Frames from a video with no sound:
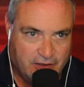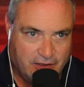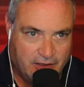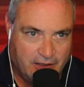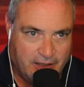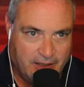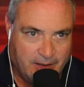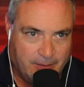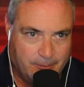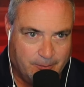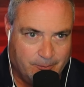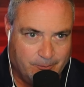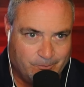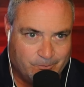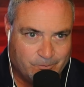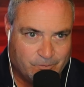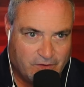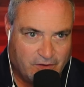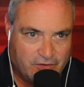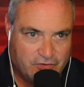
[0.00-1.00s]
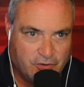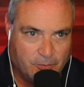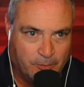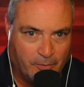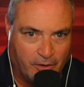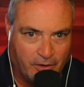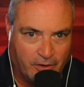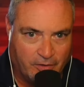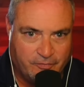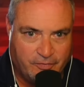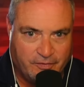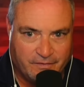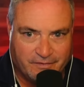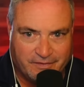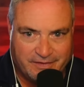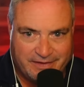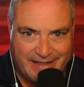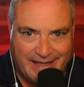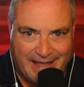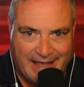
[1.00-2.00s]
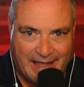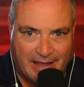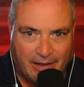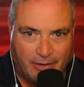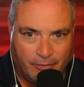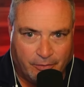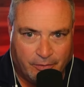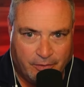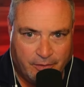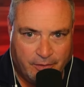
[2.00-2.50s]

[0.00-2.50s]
DeMarvin Leal.